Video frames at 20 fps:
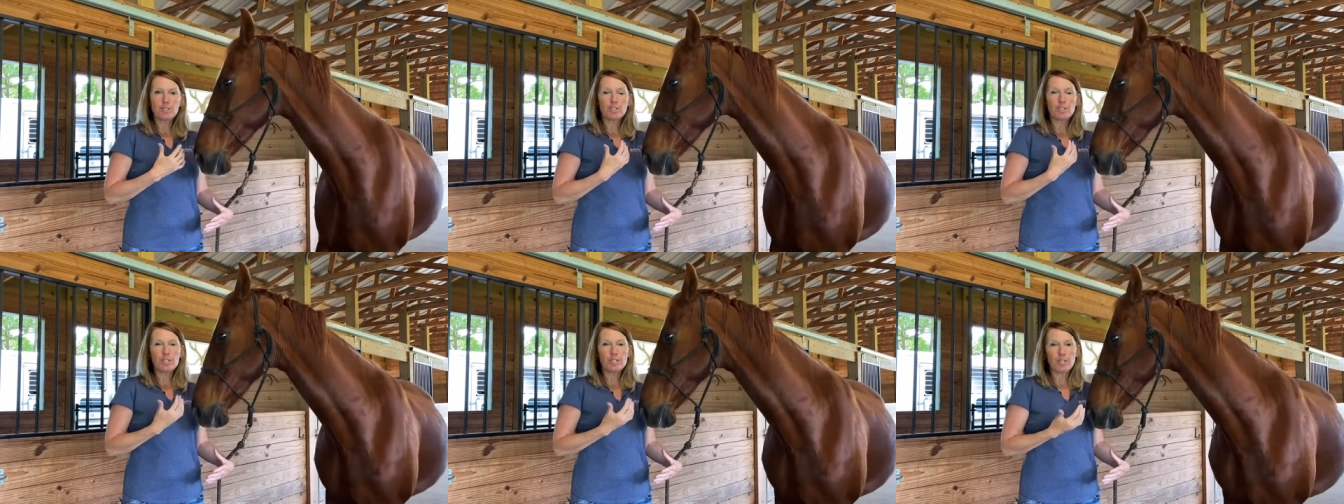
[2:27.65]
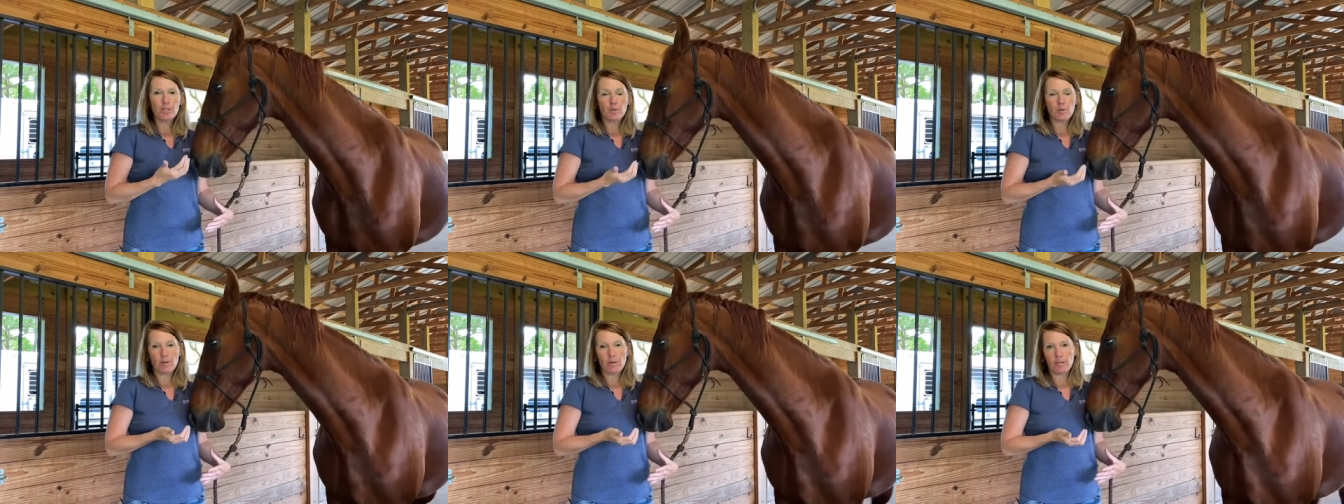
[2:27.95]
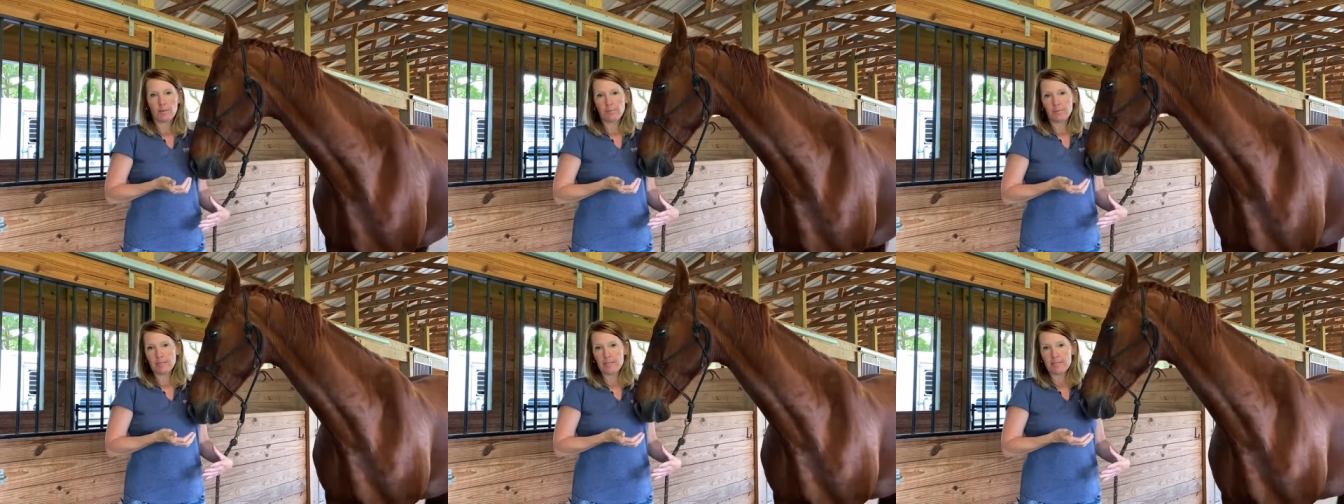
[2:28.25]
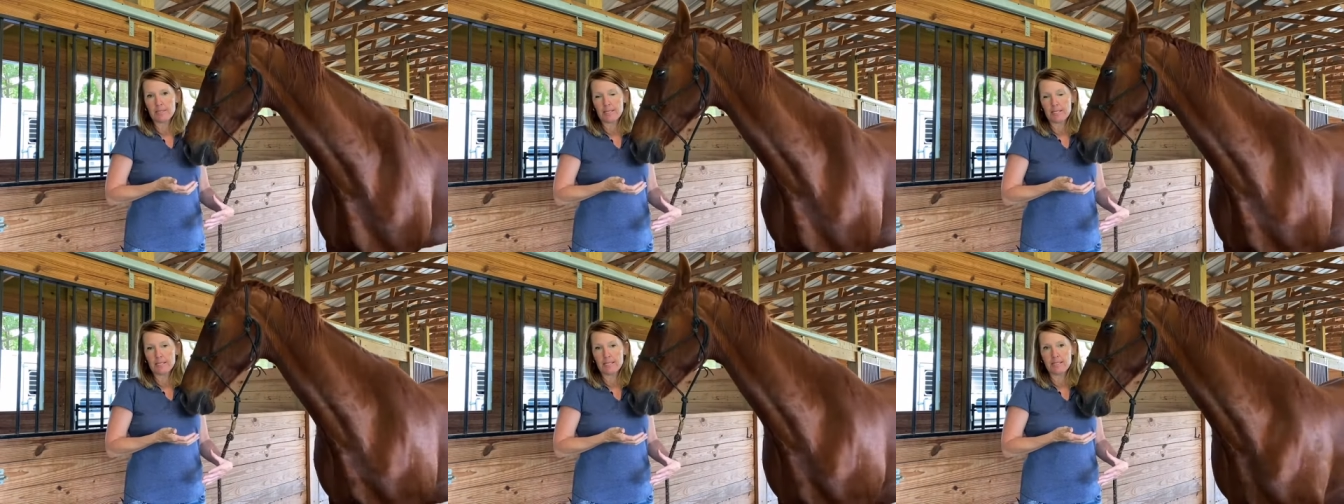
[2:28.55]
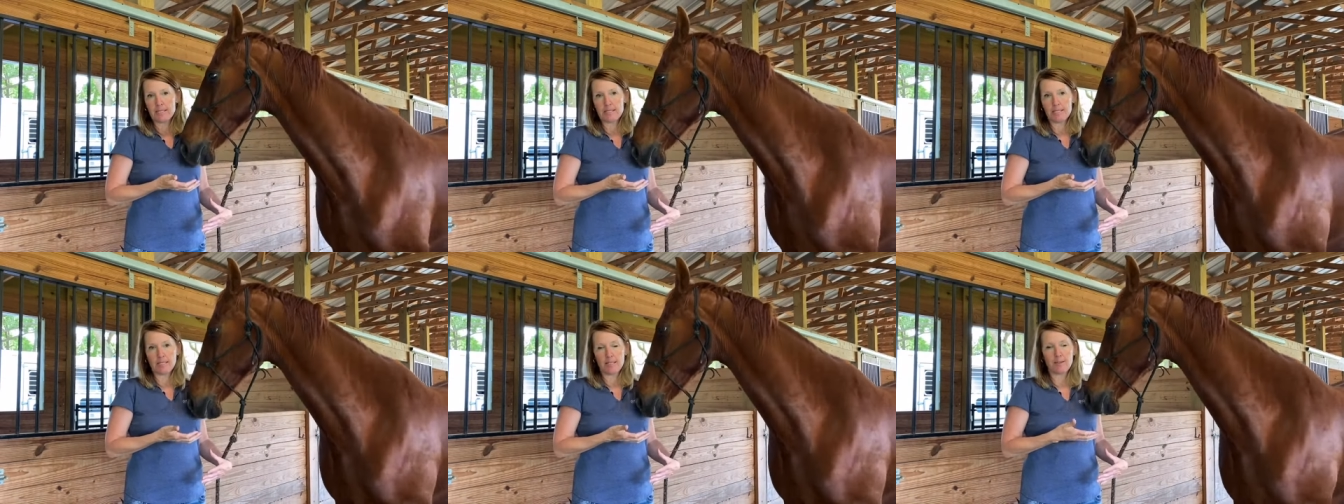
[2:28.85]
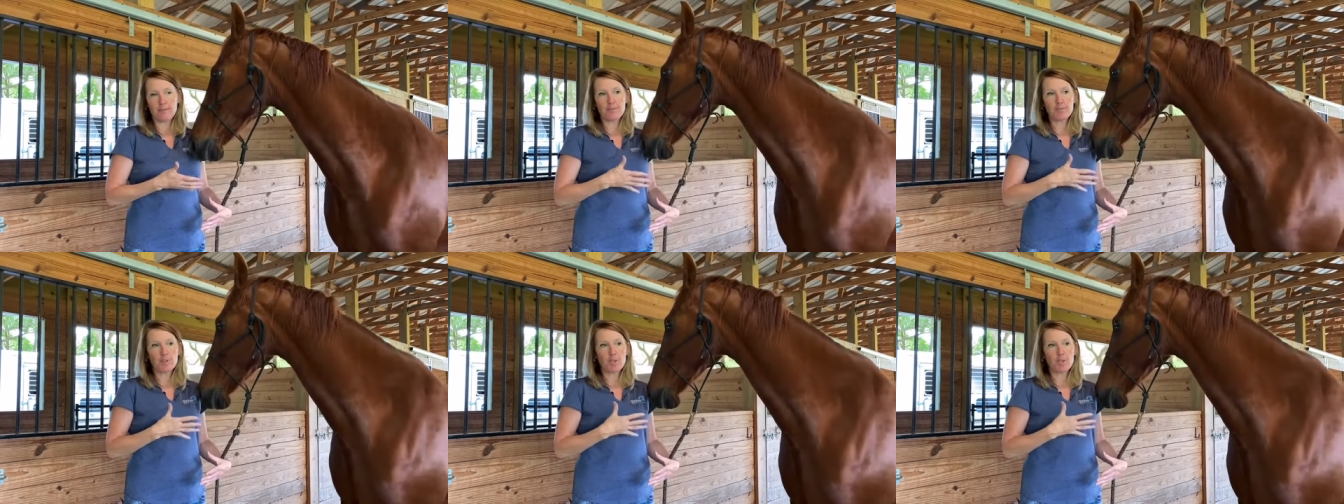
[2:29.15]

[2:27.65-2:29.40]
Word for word: She's incredibly sensitive.